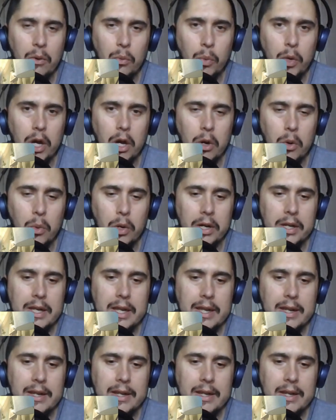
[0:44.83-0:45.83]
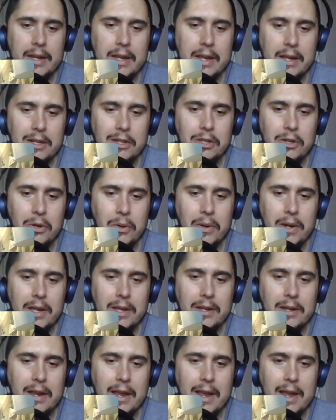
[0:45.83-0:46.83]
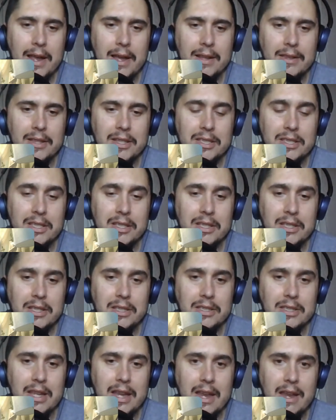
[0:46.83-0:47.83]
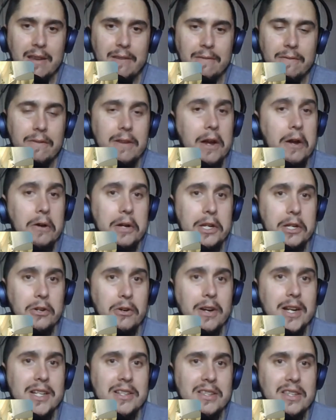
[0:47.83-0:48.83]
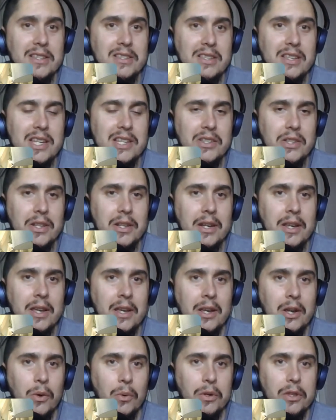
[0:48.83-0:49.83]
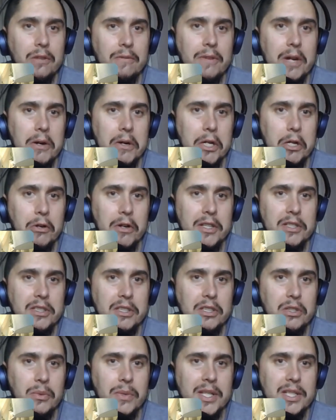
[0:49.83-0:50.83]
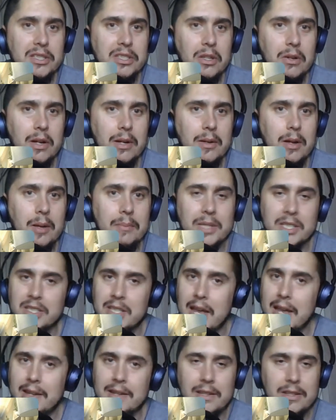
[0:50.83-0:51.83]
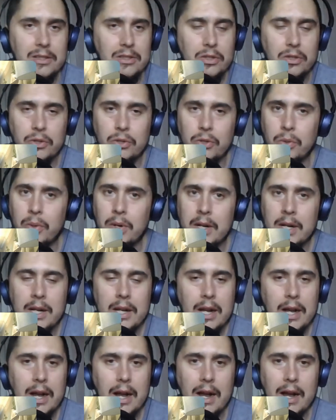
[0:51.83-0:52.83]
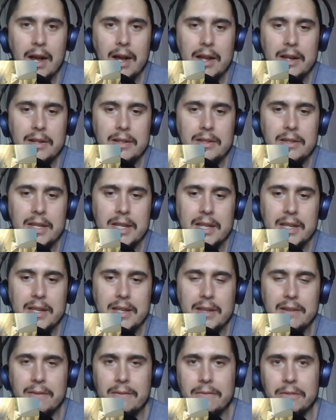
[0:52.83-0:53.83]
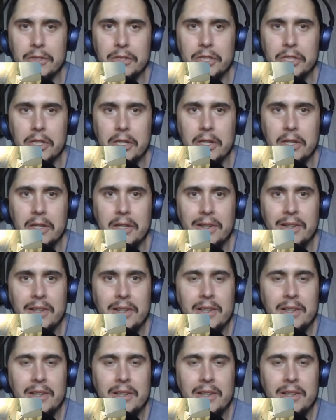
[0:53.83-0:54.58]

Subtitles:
we're getting into it, and this is a very crazy season with a very crazy twist. So I'm excited to dig in for sure.